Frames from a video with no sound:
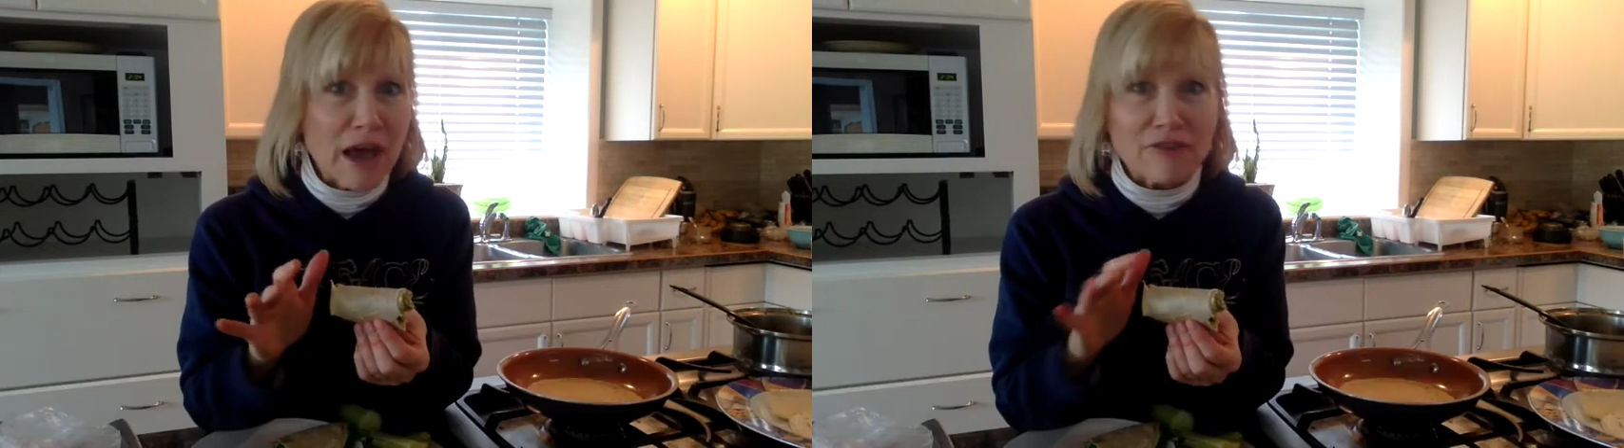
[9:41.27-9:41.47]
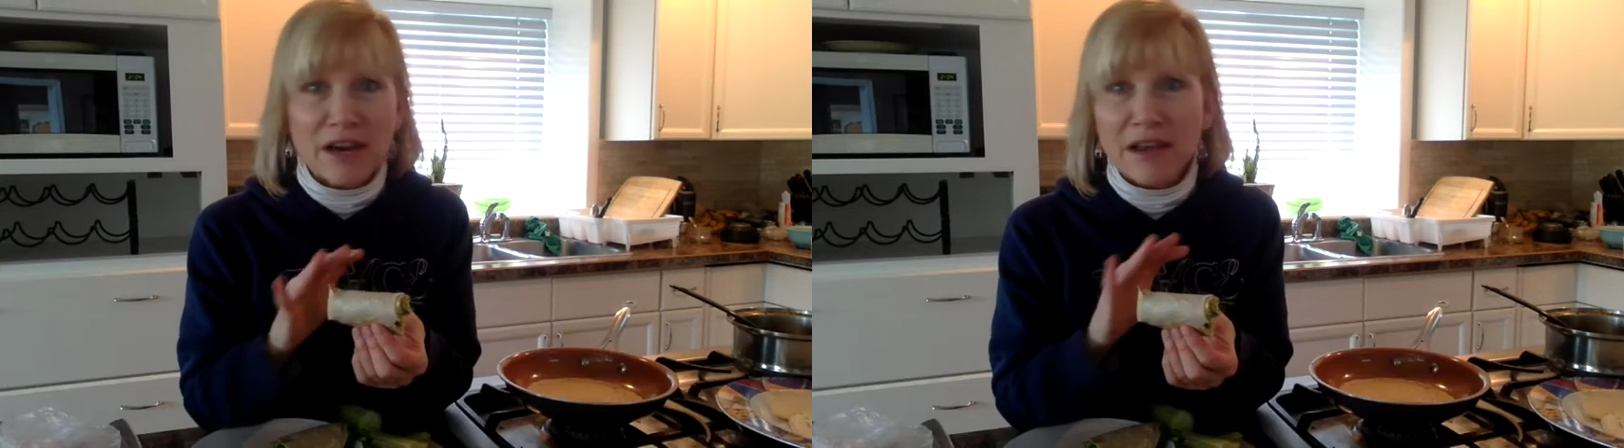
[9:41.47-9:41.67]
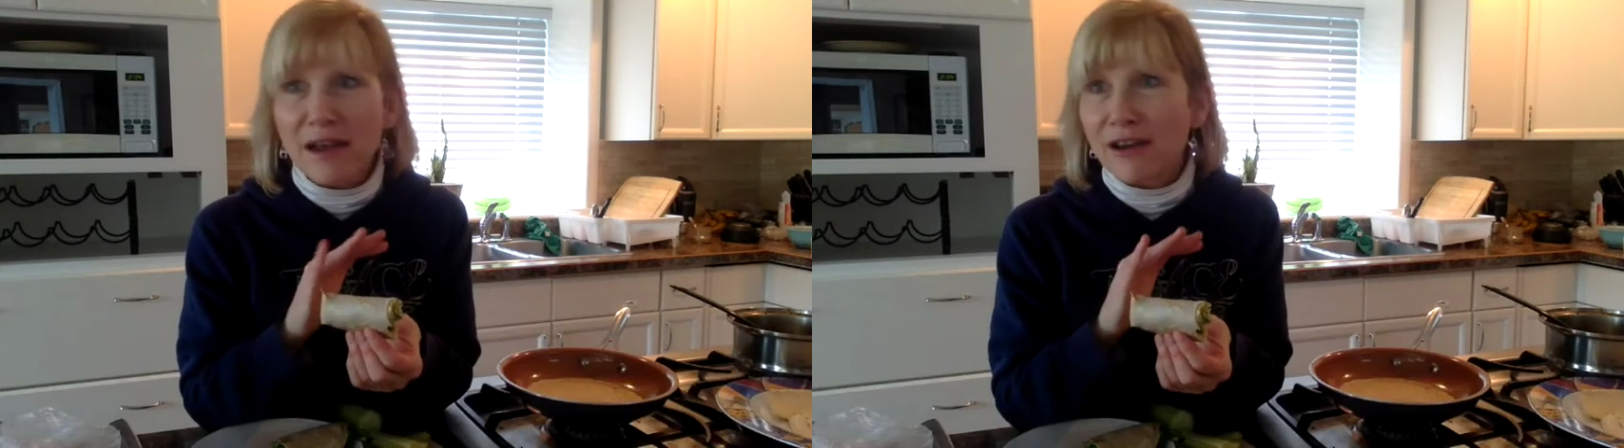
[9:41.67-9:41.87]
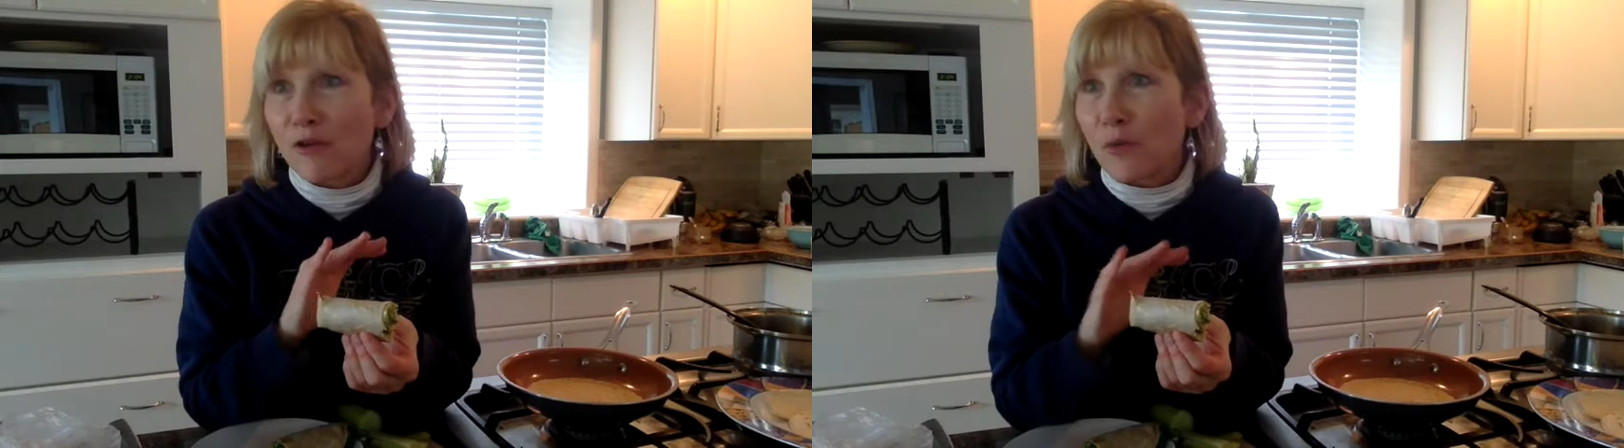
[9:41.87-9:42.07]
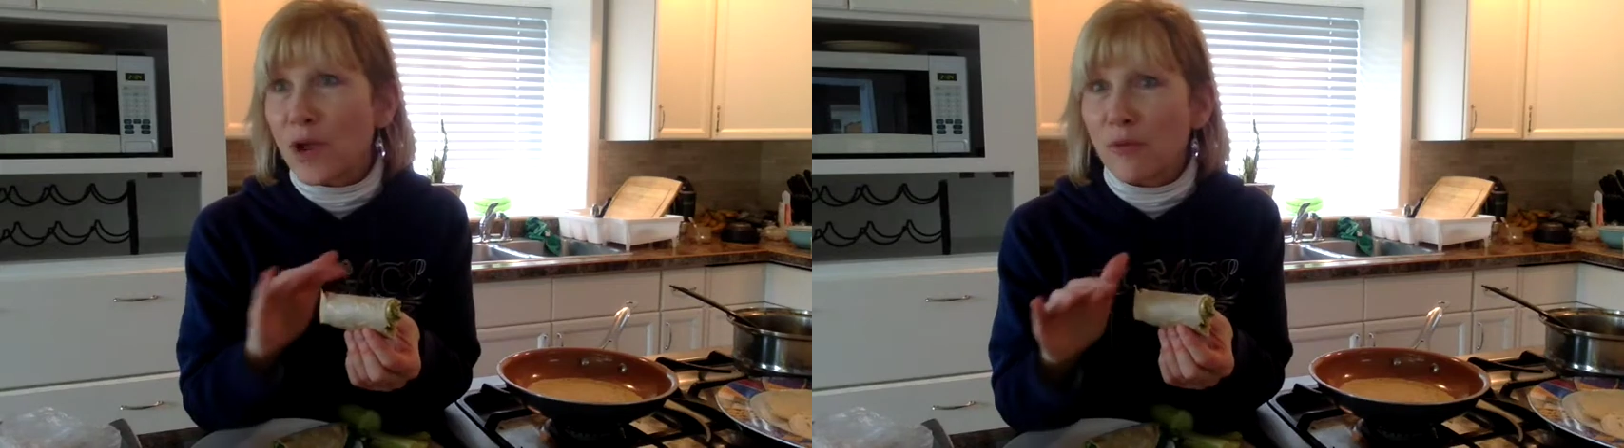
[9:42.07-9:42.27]
to have any kind
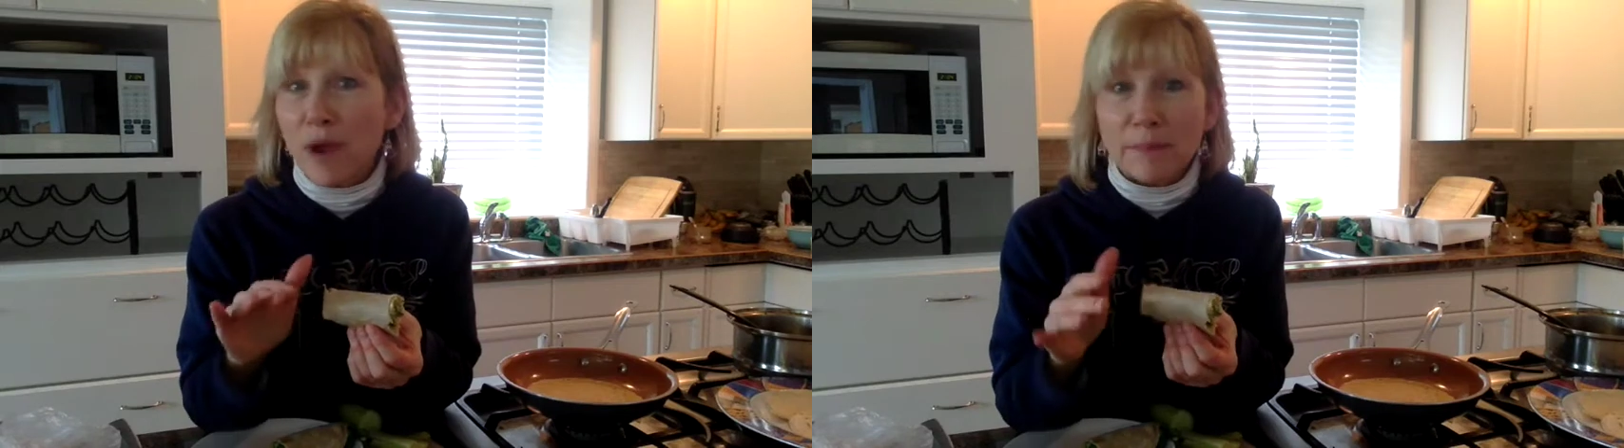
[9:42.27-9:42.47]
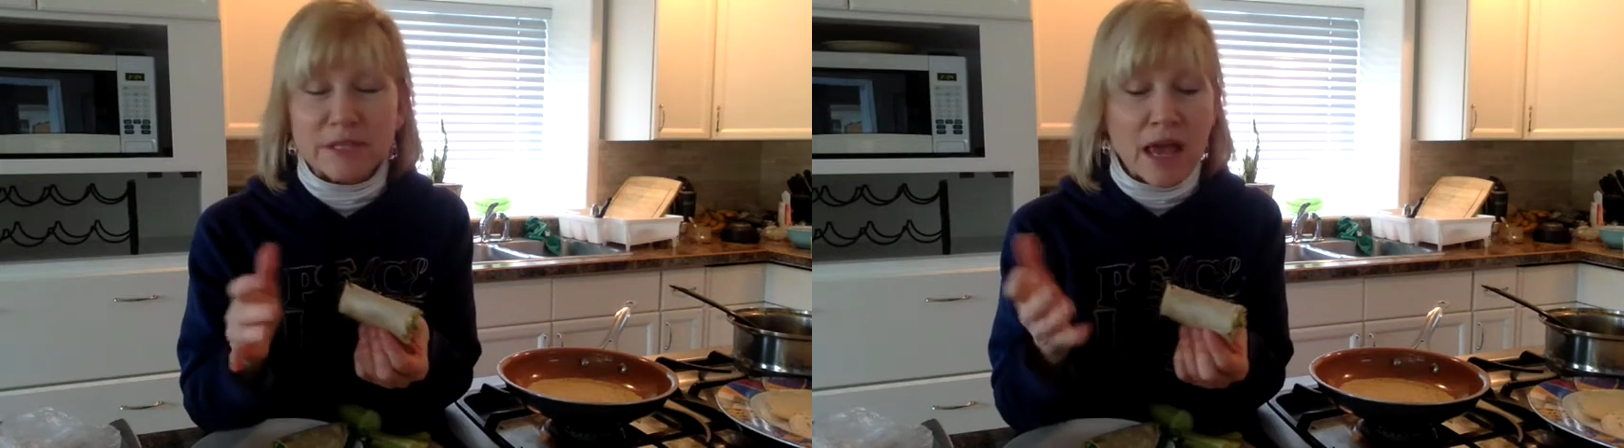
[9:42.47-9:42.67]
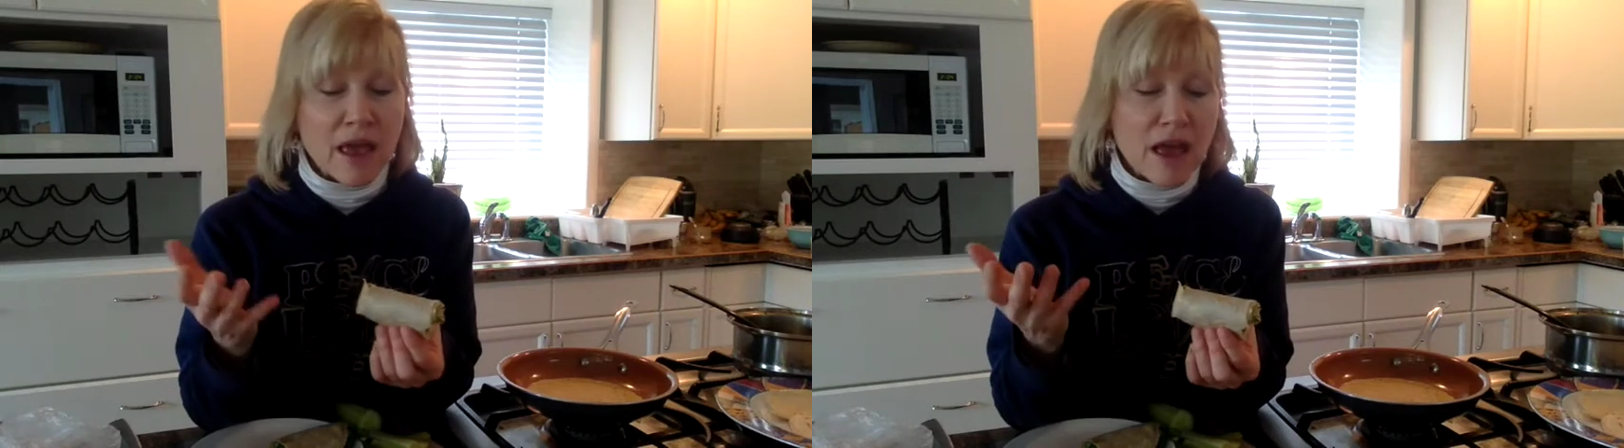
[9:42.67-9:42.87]
of wheat wraps.